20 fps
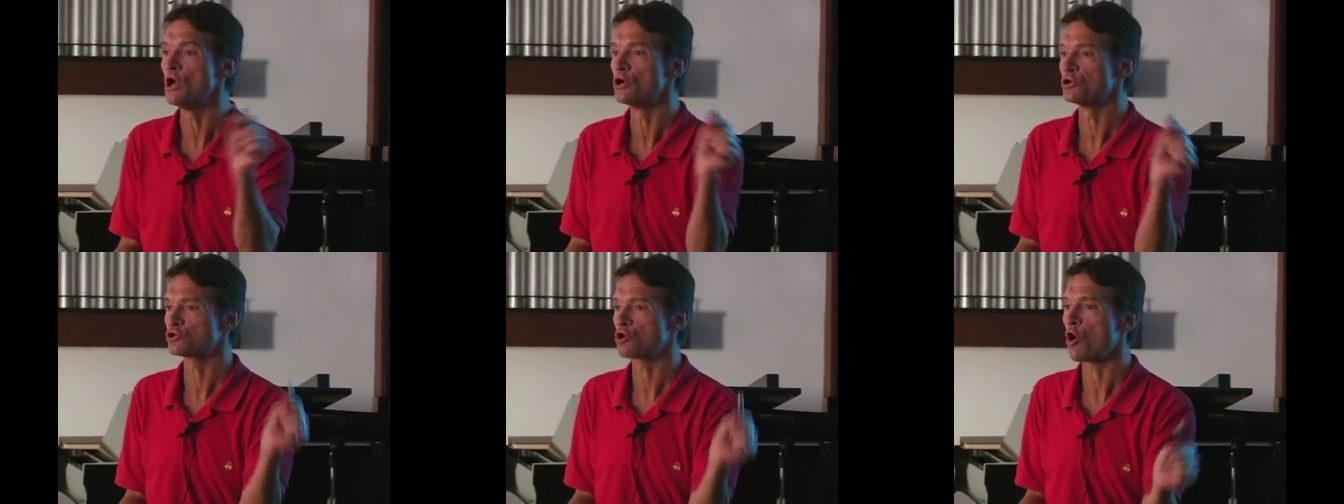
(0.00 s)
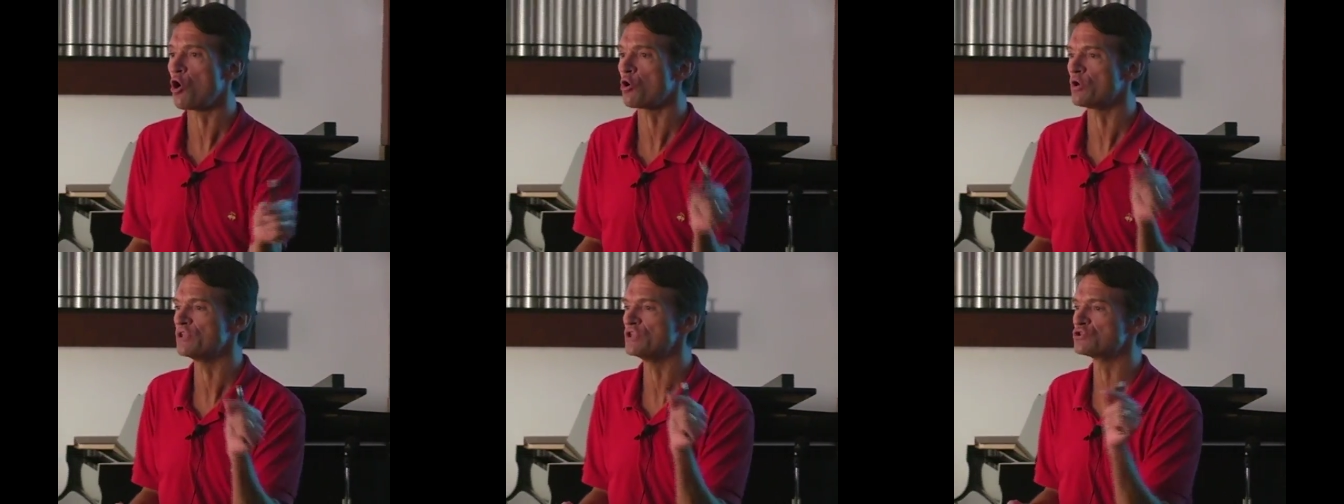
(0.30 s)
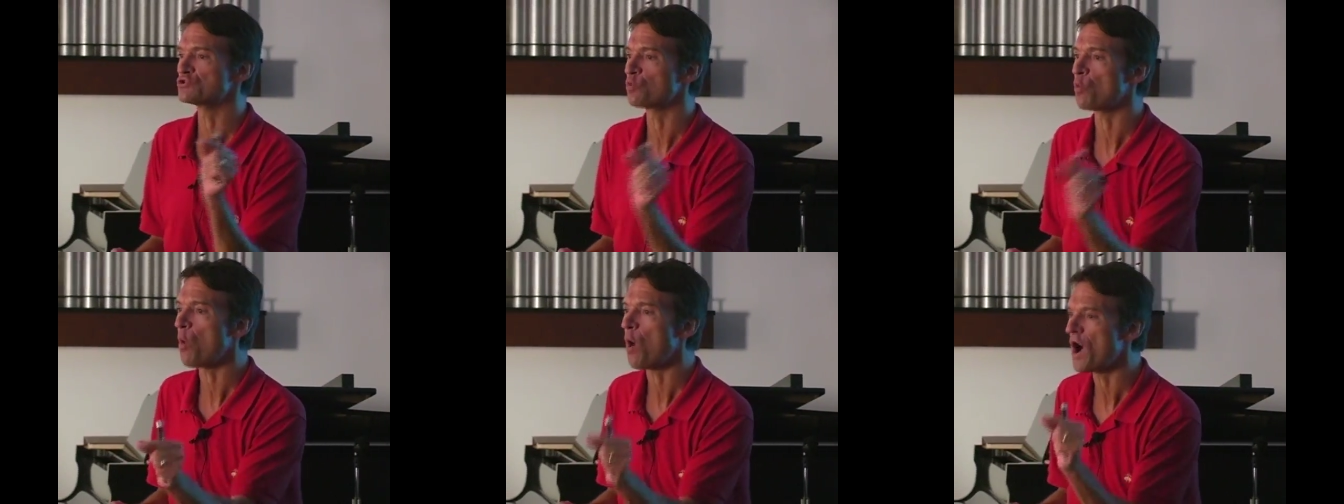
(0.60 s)
taurine
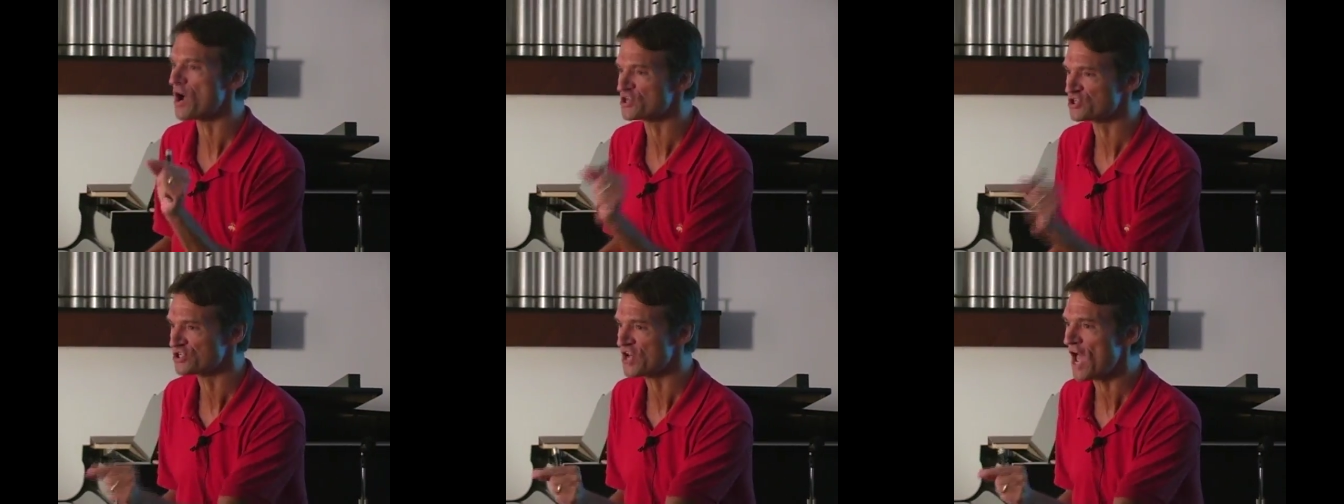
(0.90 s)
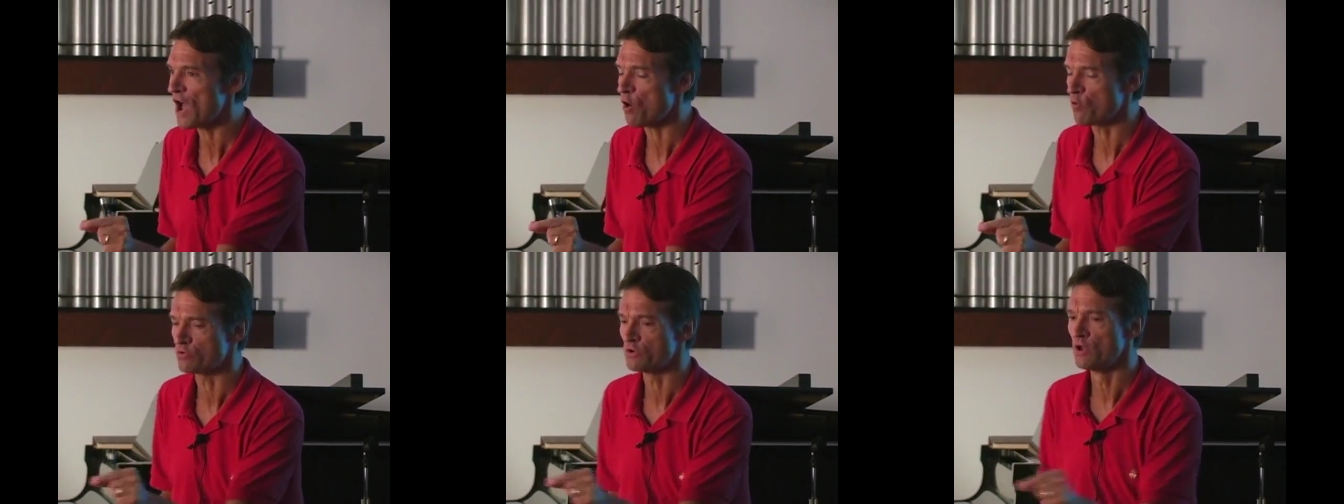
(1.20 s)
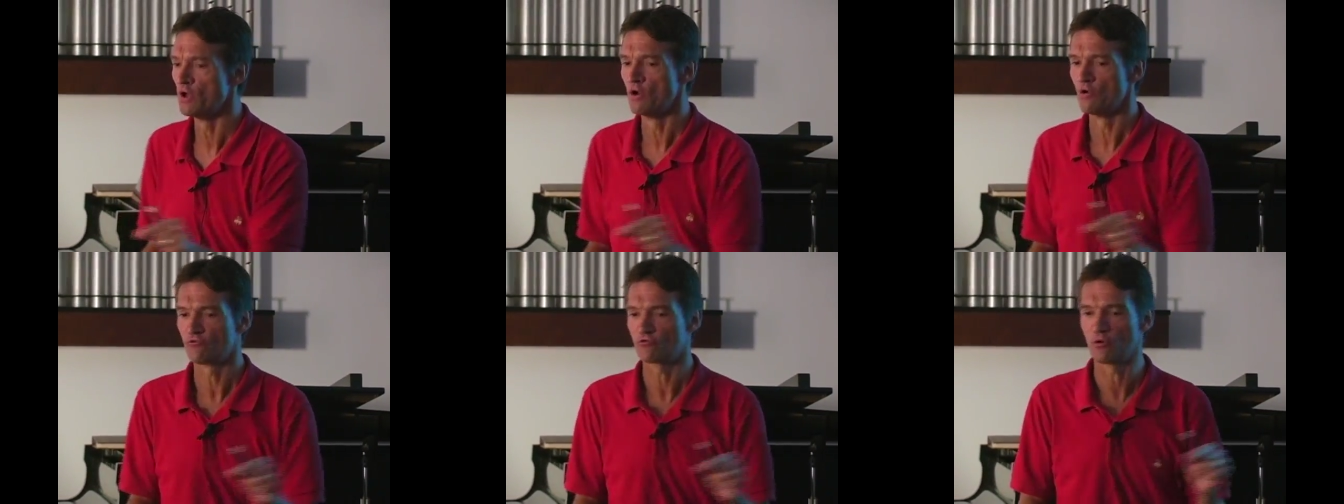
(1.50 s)
is washed out
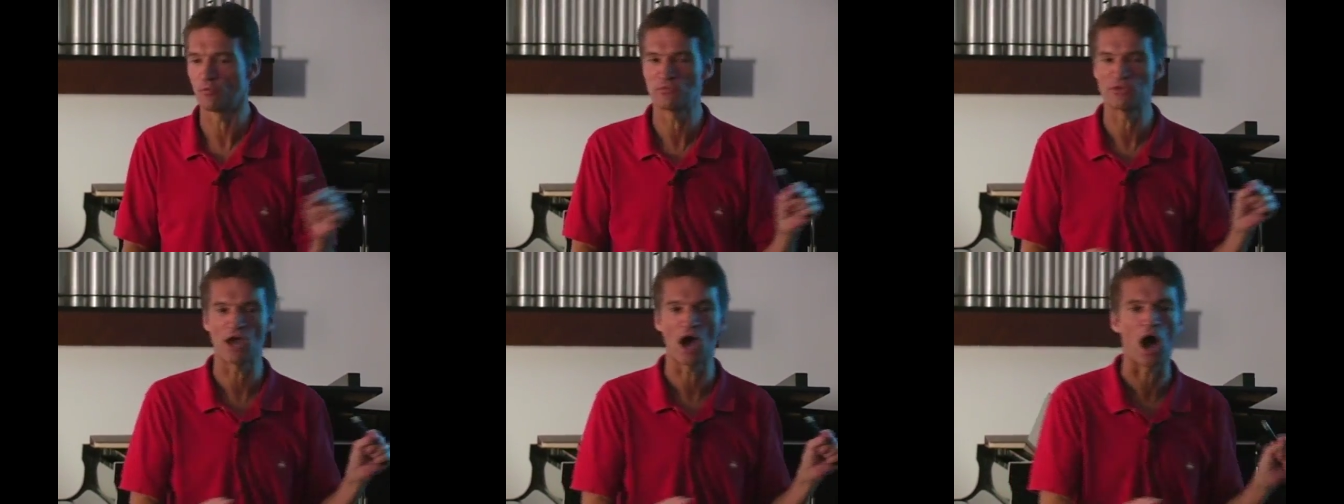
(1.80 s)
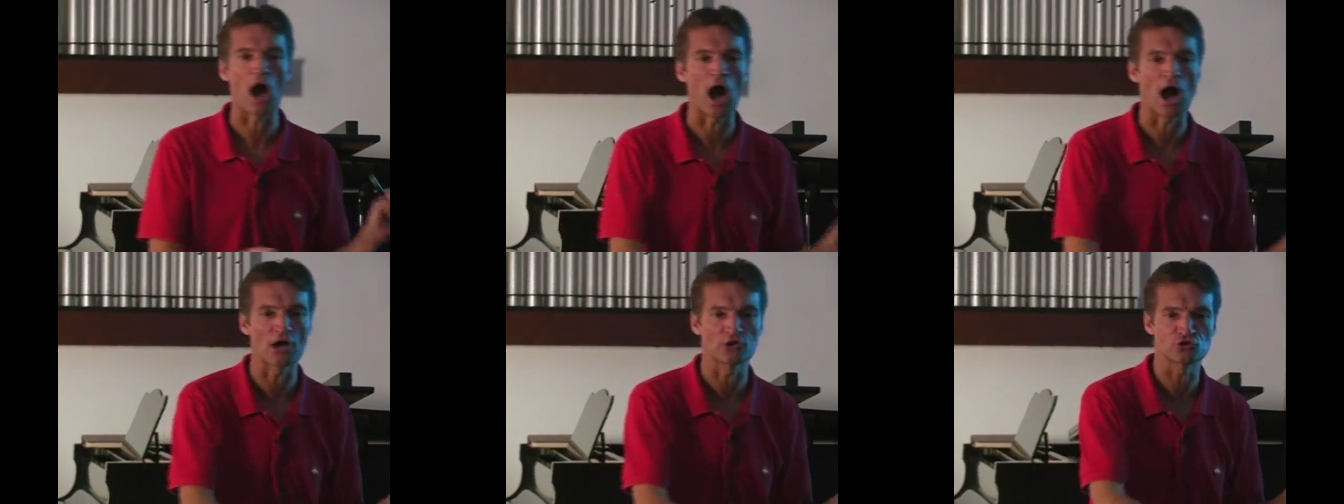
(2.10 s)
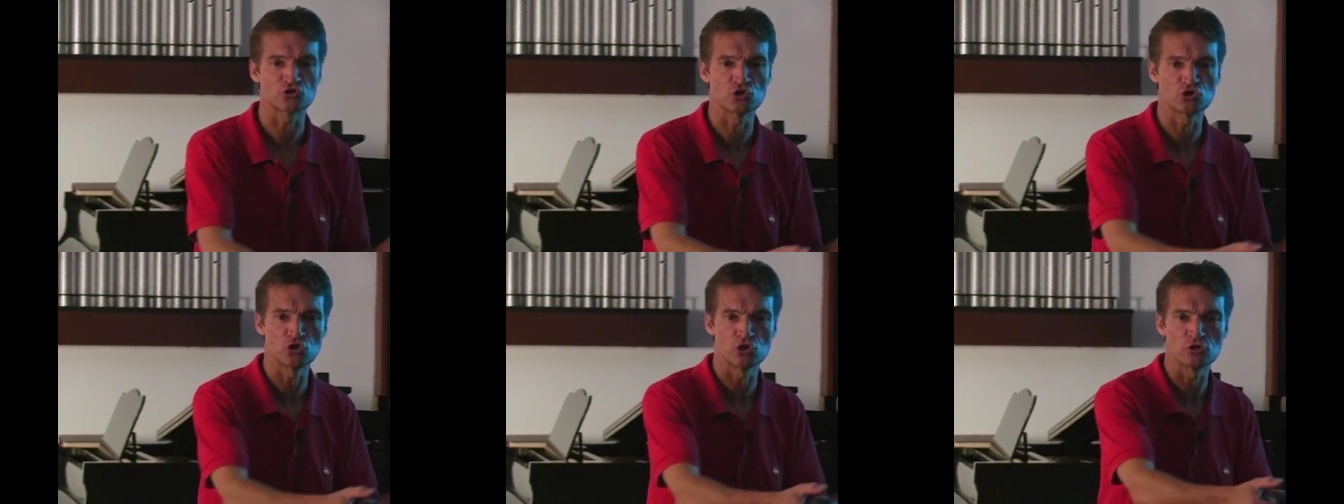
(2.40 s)
from the
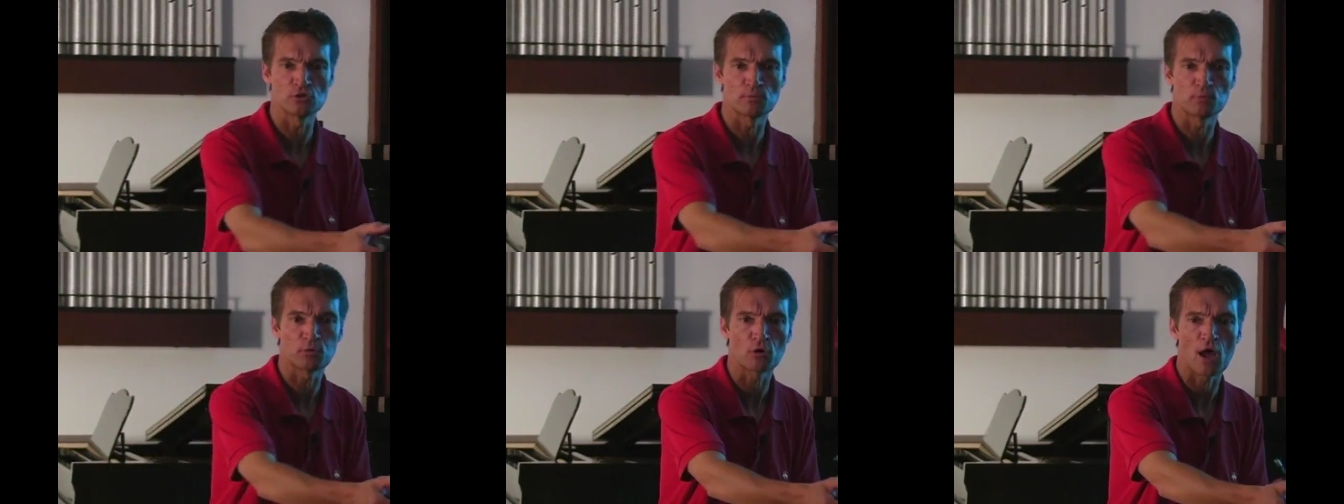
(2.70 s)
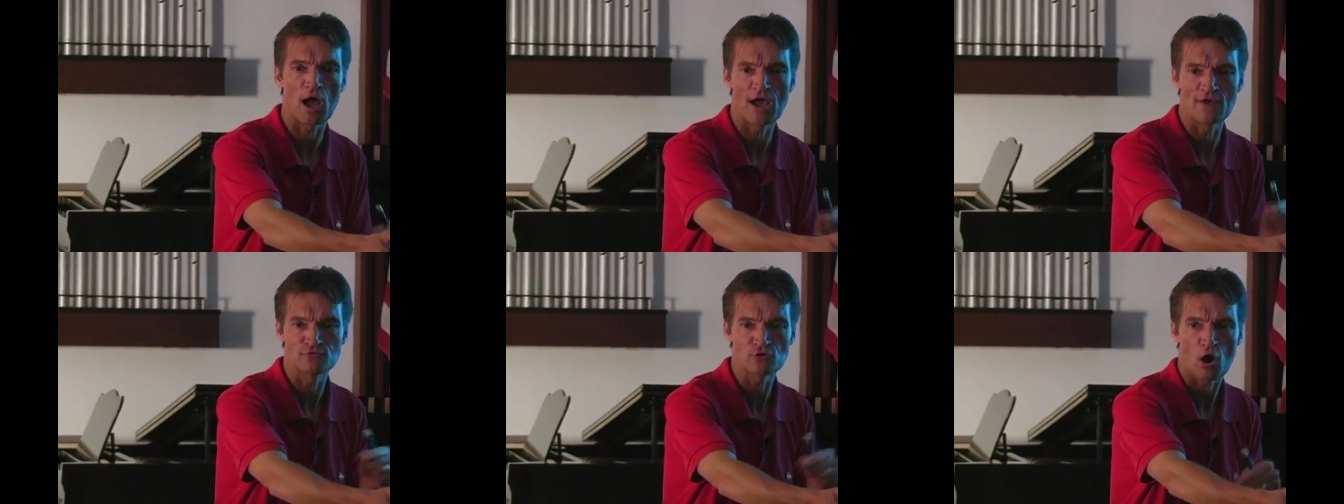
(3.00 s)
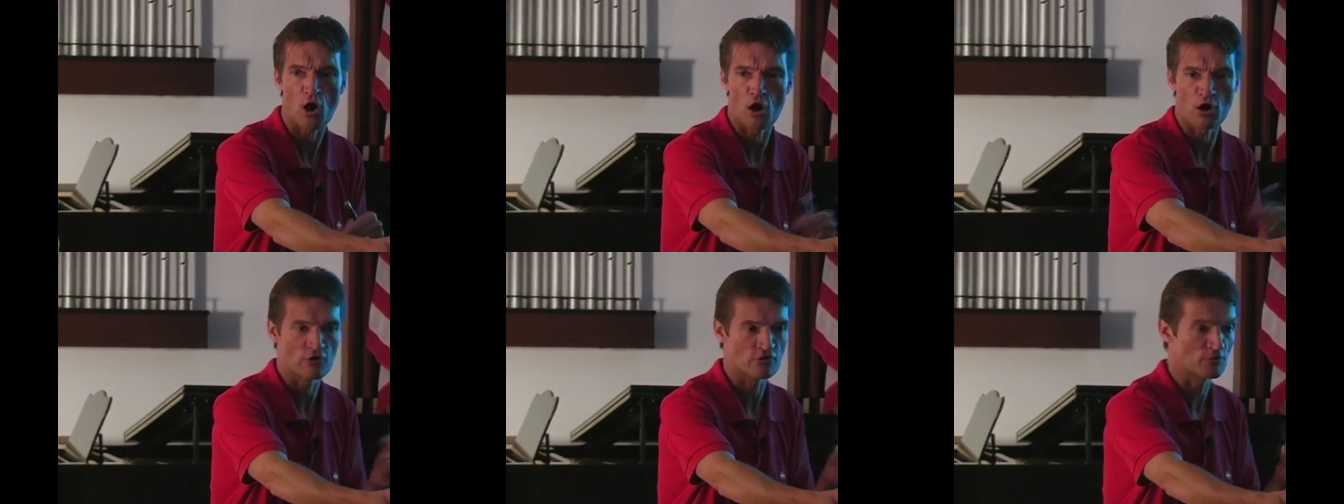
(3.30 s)
oxygen-deprived
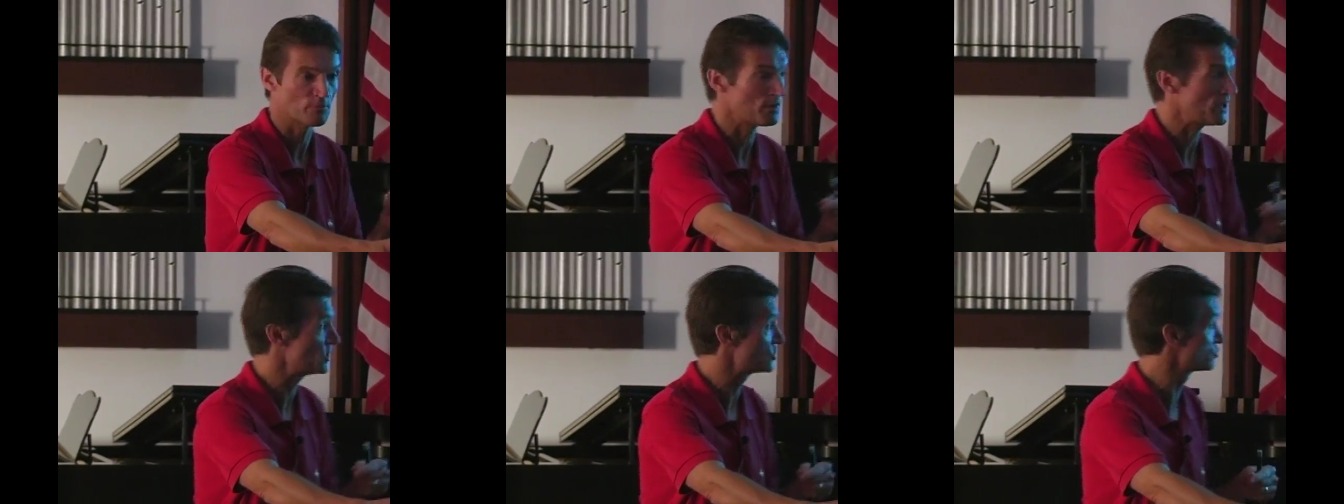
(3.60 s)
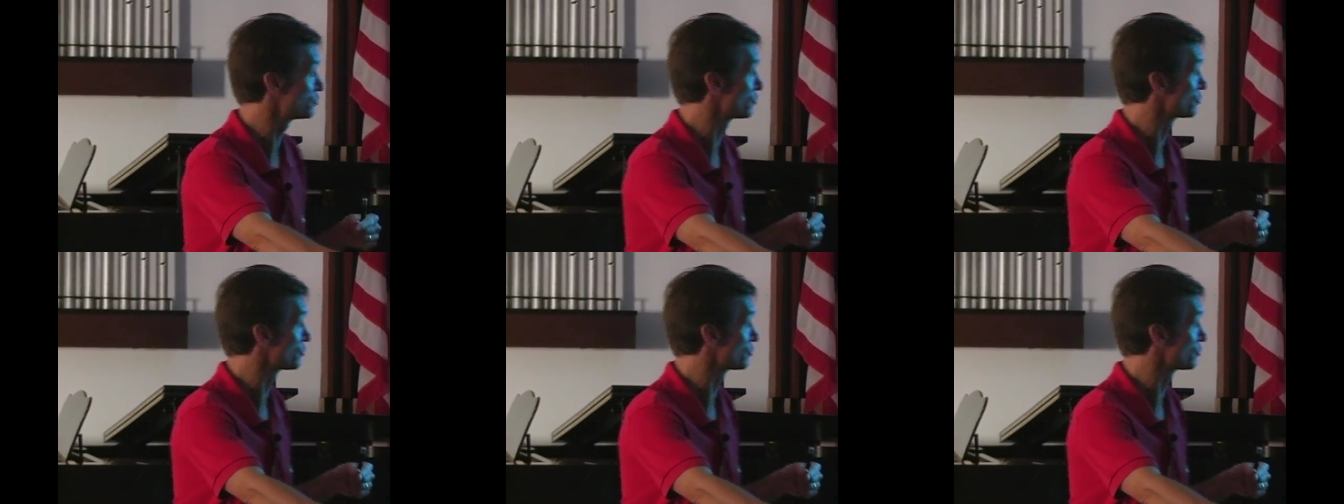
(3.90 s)
heart of the patient